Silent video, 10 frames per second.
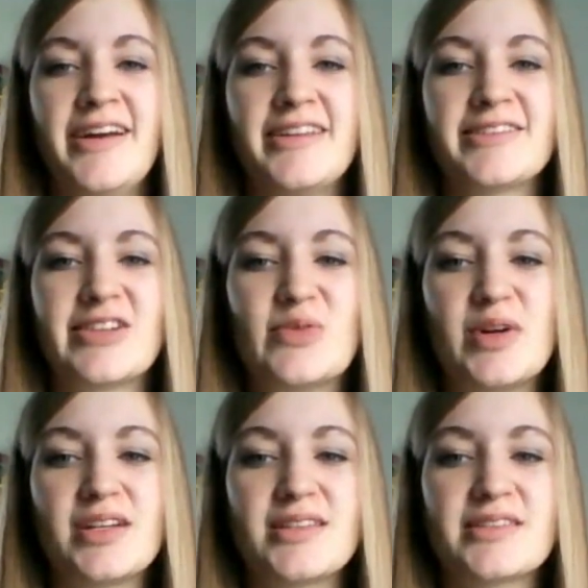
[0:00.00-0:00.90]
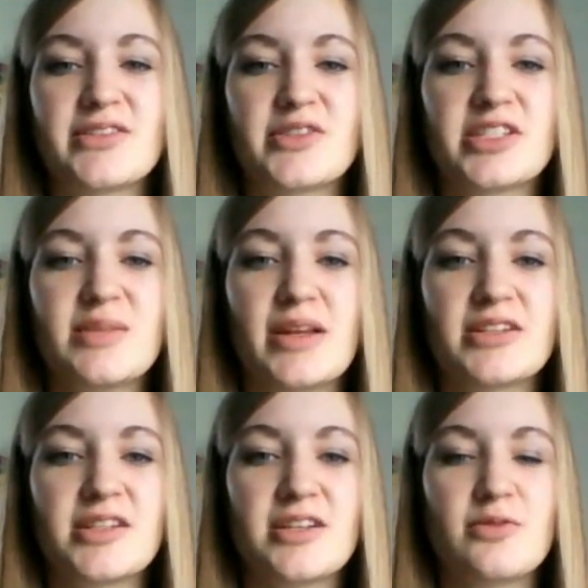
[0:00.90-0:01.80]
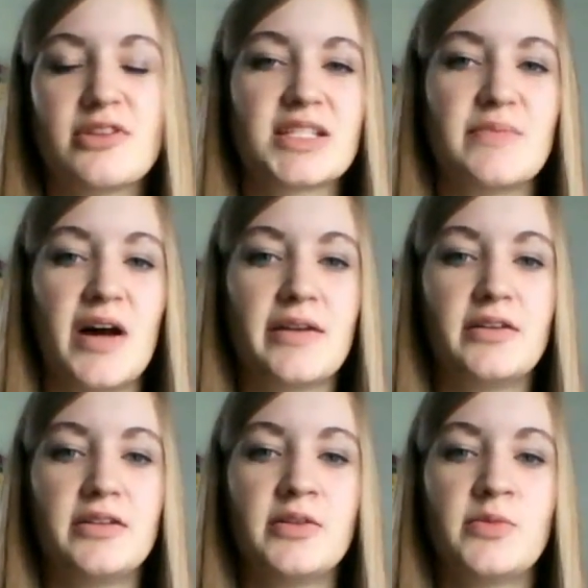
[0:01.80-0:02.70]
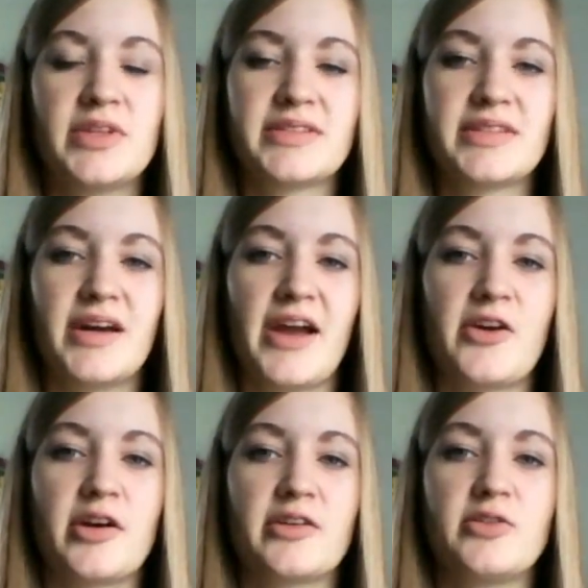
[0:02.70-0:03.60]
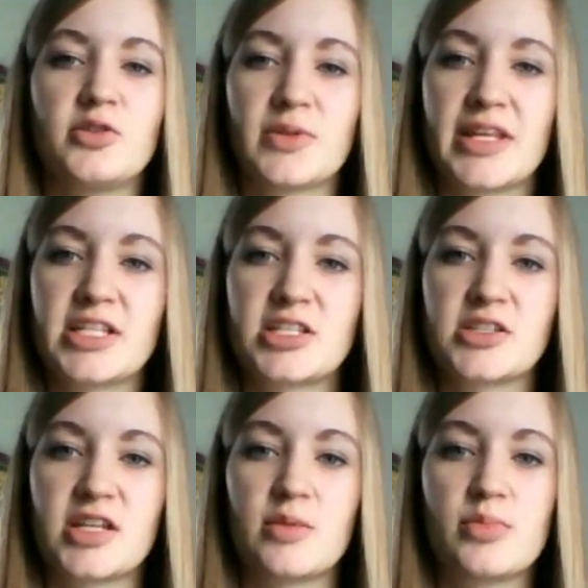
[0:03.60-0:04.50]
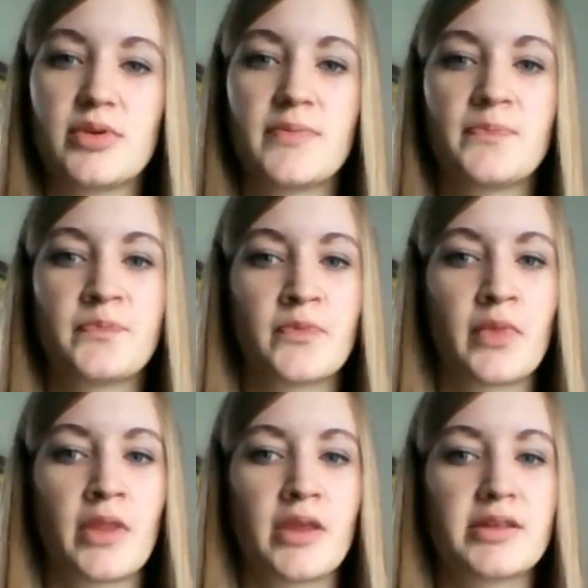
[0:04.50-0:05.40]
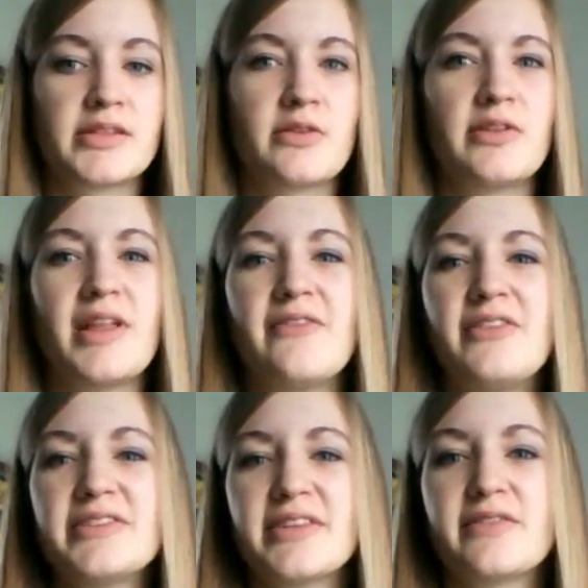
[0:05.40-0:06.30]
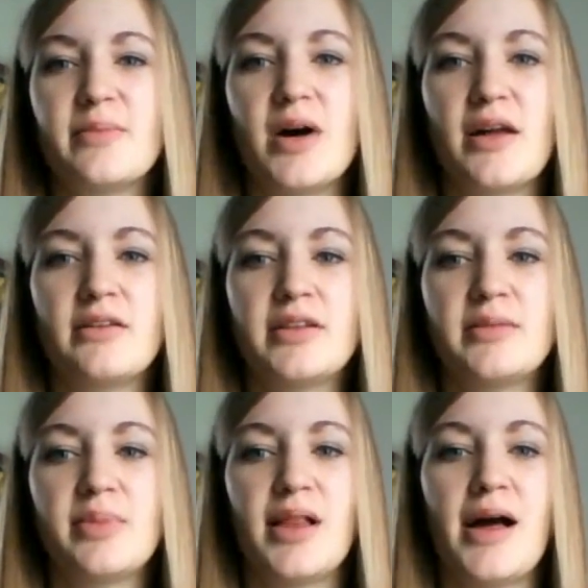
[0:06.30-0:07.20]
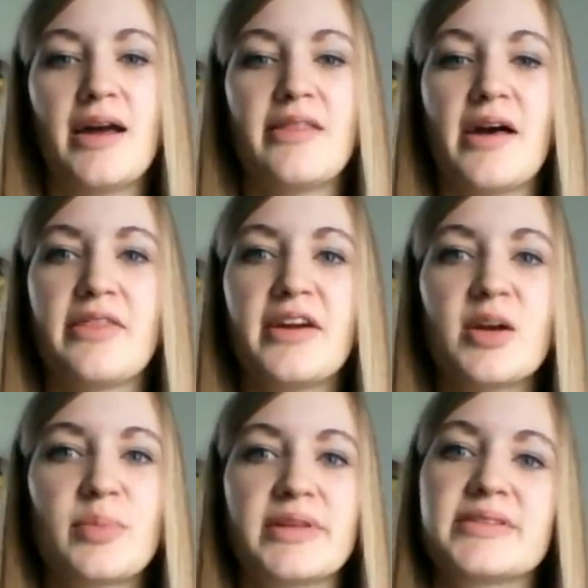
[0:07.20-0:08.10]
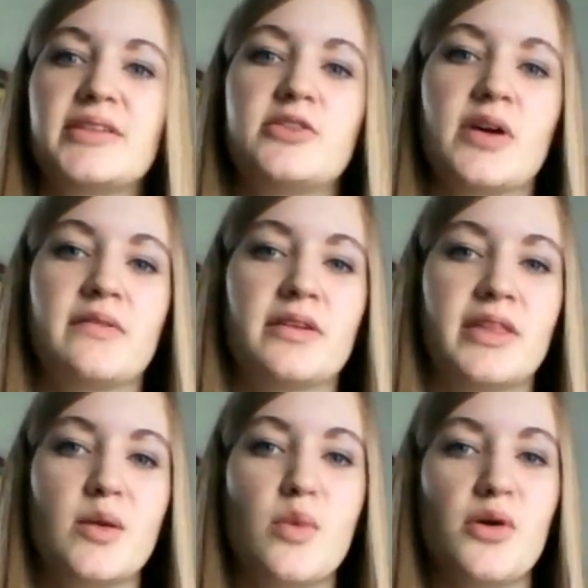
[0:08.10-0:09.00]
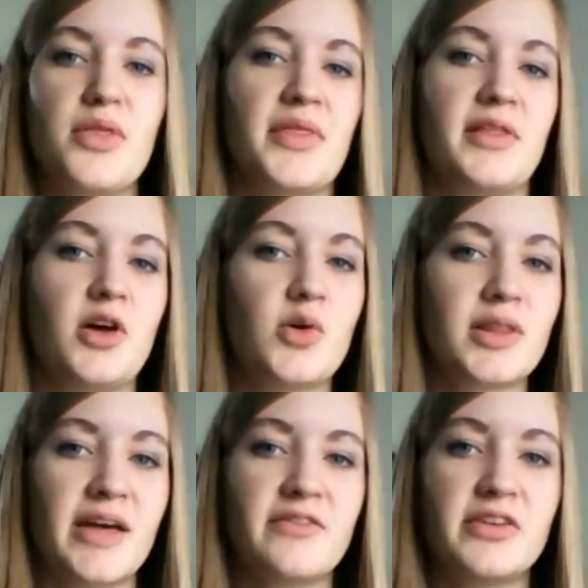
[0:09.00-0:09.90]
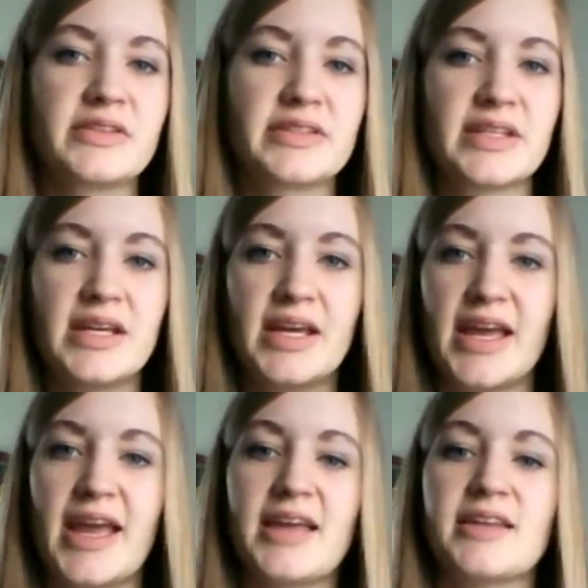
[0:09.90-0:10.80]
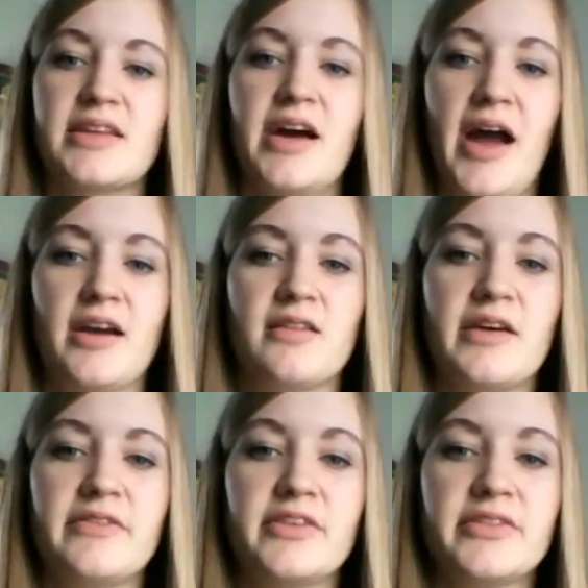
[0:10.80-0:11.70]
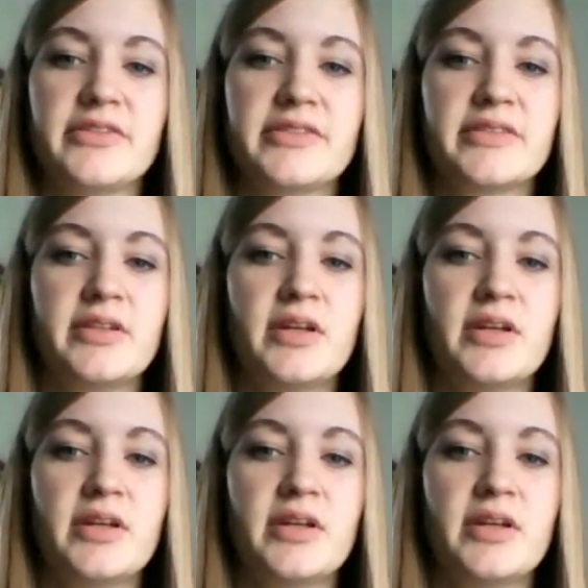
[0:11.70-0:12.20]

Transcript: So one concern she mentioned with Doherty's model was the hierarchical relationship. So the levels of the model imply that therapists can do everything both at the lower levels and at the higher levels.